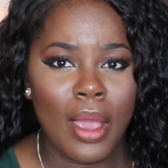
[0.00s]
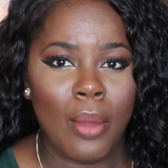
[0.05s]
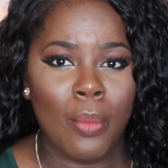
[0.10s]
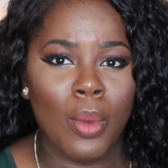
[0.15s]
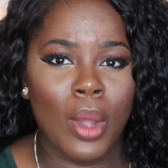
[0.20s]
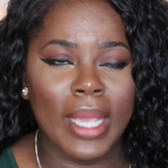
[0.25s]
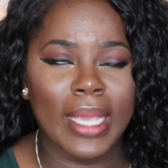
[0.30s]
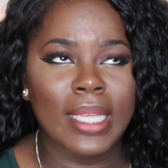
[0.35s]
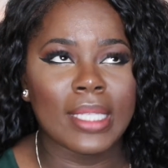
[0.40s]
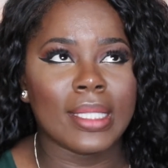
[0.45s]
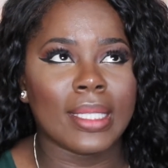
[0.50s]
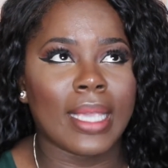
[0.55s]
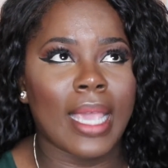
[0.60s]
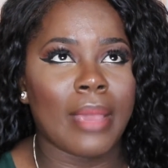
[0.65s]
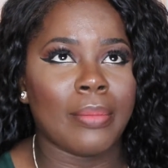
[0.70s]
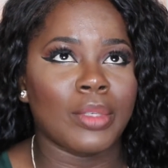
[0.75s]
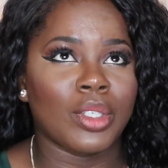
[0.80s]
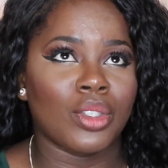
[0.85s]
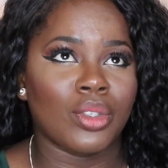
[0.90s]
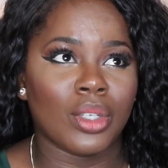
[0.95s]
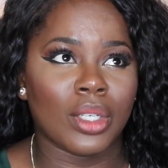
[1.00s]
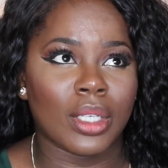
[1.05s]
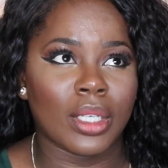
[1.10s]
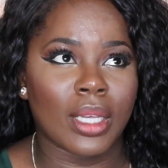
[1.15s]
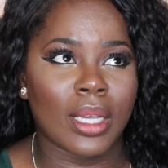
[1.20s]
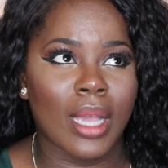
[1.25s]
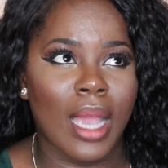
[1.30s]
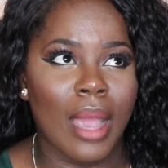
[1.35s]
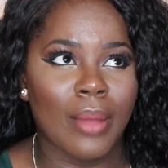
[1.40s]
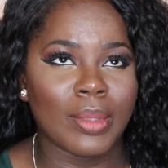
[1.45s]
well, I guess
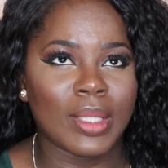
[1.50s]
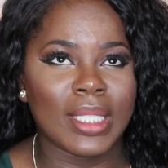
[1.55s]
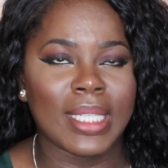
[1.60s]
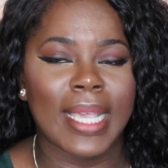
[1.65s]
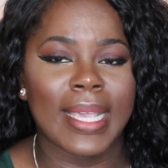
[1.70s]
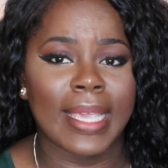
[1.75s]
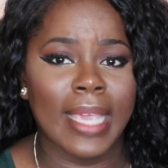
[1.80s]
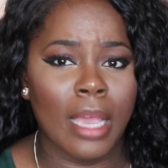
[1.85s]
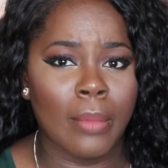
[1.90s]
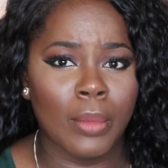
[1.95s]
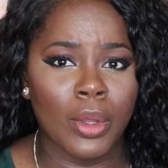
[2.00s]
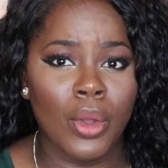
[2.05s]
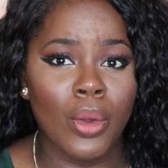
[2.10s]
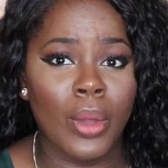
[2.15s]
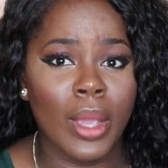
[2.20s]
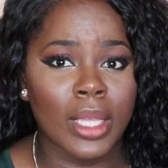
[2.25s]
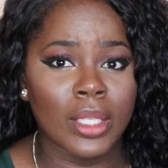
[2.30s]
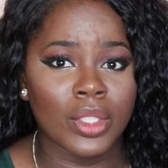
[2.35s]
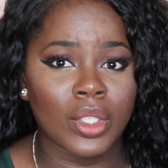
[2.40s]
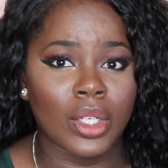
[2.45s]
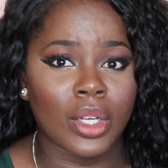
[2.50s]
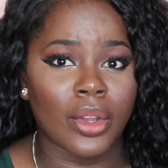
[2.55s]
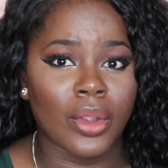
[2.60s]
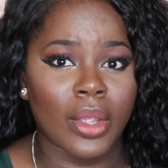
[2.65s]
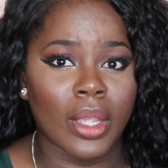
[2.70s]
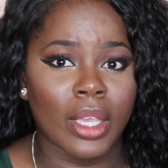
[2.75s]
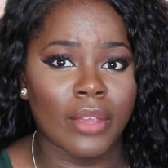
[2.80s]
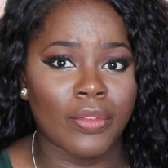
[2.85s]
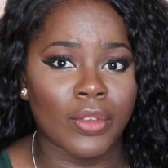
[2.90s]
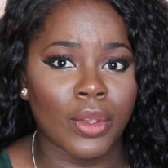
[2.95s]
chemistry, I would say chemical
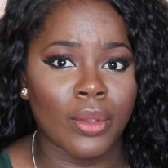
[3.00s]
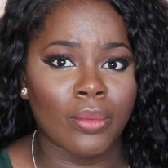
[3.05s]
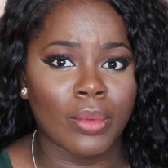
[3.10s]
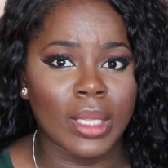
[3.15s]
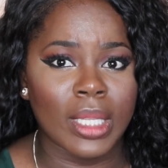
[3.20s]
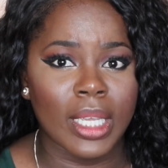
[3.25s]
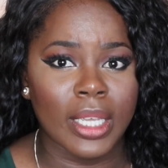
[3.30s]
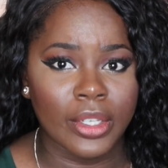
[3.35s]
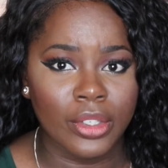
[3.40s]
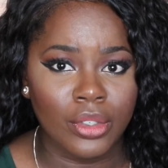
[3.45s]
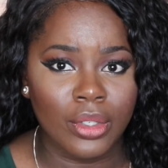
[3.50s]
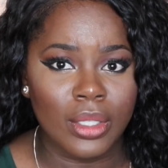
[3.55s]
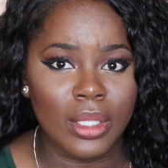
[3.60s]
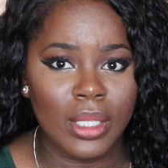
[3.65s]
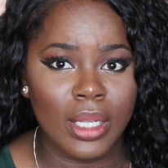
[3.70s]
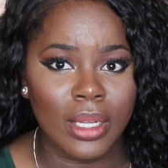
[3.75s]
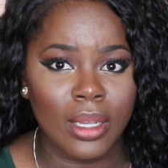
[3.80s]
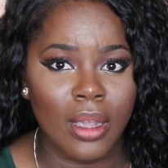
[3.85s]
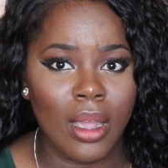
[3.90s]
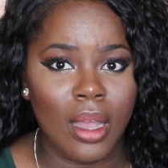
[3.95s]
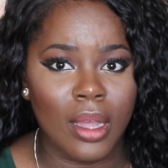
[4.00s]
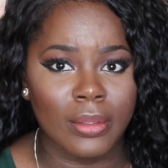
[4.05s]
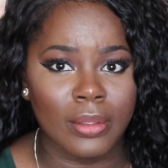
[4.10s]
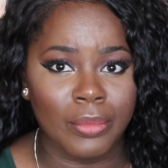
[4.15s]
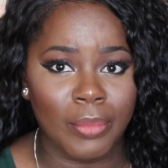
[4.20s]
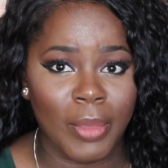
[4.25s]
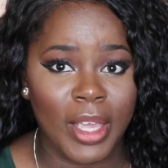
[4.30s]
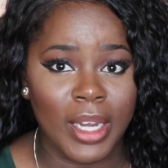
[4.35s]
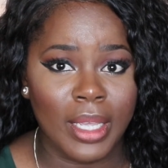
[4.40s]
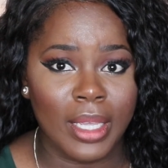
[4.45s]
engineering if you're really interested in
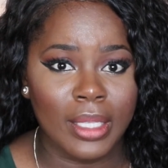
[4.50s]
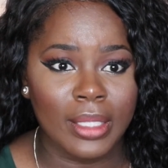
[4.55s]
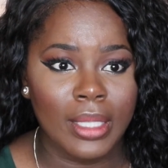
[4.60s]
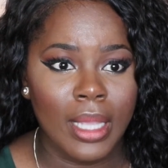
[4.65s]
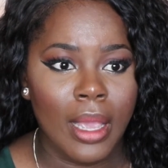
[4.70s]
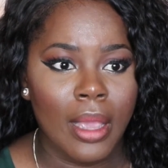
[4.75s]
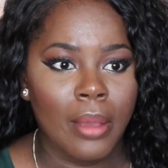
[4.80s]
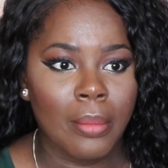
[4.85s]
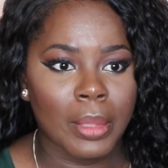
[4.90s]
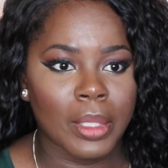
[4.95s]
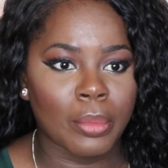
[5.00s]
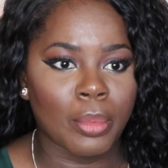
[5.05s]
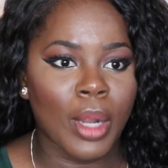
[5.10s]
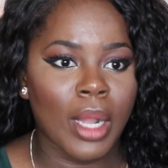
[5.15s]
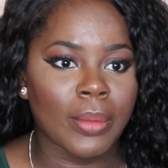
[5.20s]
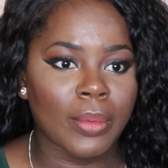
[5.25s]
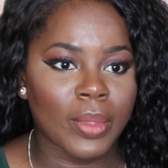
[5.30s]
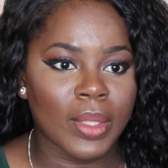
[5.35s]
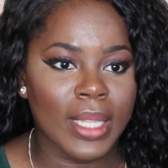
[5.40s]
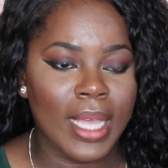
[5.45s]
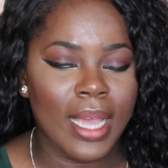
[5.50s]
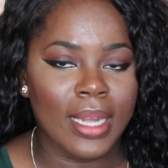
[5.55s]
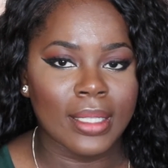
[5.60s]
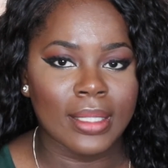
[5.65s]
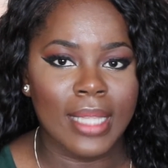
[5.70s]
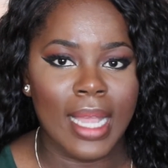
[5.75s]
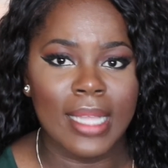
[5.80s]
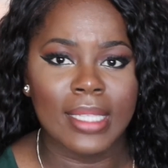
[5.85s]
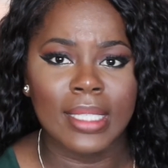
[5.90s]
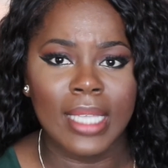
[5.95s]
cosmetics. But the problem with that is
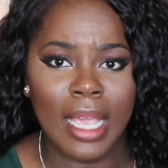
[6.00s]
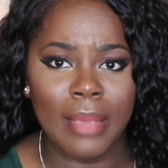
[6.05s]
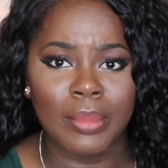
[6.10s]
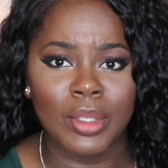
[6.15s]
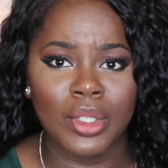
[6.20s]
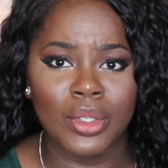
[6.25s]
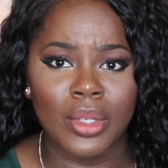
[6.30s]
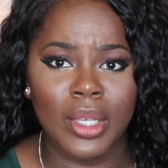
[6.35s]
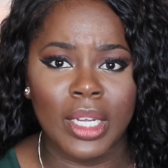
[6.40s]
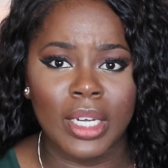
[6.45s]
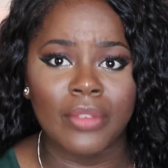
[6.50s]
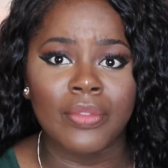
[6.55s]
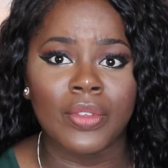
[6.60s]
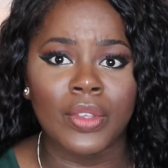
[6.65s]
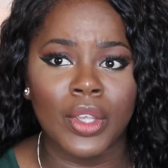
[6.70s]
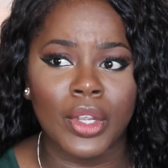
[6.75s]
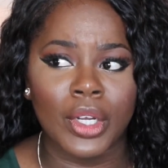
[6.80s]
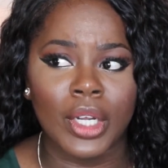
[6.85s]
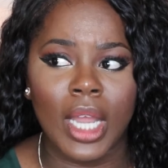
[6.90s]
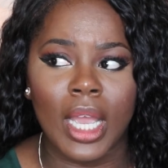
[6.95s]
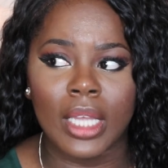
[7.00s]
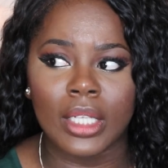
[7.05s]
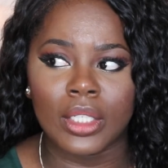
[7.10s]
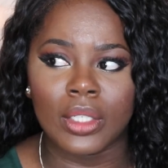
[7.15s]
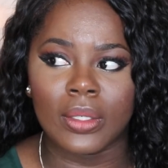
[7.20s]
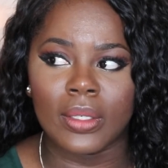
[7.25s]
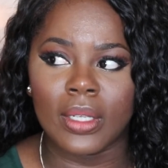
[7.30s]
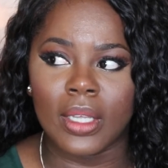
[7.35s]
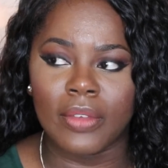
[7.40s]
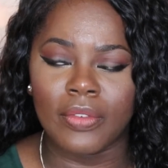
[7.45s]
that it's chemistry, and if you're not
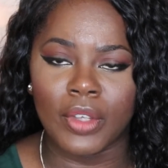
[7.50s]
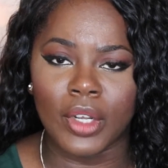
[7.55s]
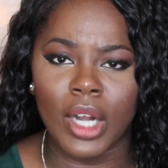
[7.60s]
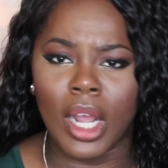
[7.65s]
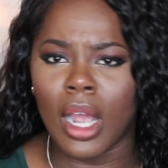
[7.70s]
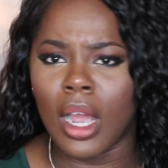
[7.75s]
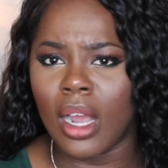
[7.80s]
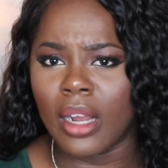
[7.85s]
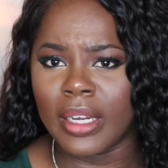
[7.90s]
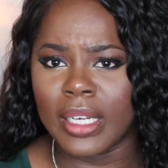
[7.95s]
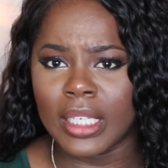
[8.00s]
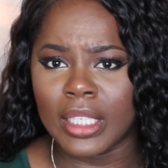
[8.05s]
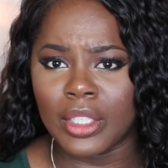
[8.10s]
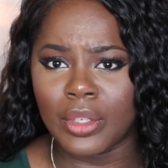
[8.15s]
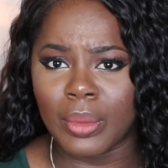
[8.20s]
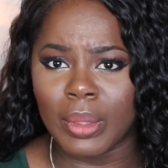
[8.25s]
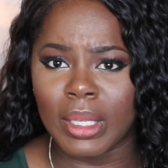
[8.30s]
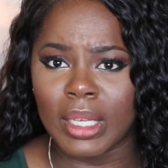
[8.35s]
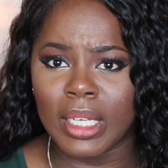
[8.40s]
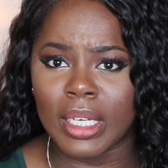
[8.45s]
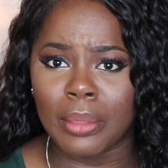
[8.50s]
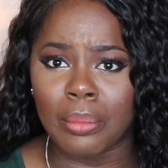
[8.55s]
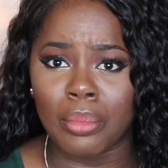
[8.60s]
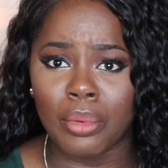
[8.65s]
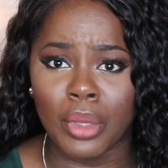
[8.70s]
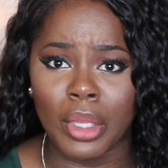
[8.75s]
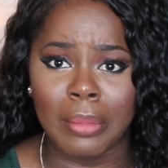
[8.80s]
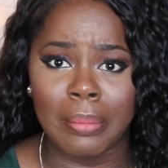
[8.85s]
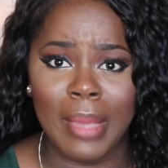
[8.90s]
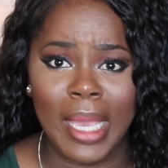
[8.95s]
already doing good in
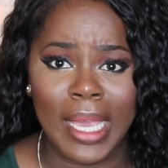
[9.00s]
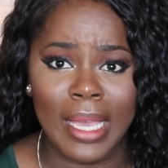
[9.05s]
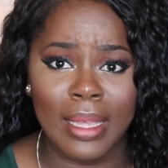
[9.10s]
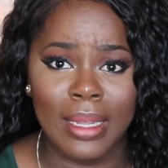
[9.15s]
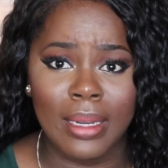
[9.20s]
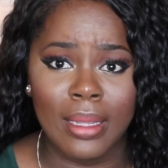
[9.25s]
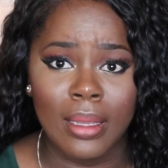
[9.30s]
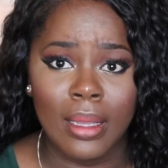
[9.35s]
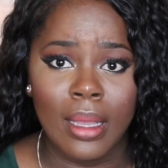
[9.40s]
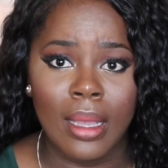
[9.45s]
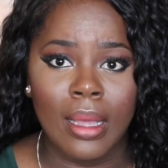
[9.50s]
pre-med,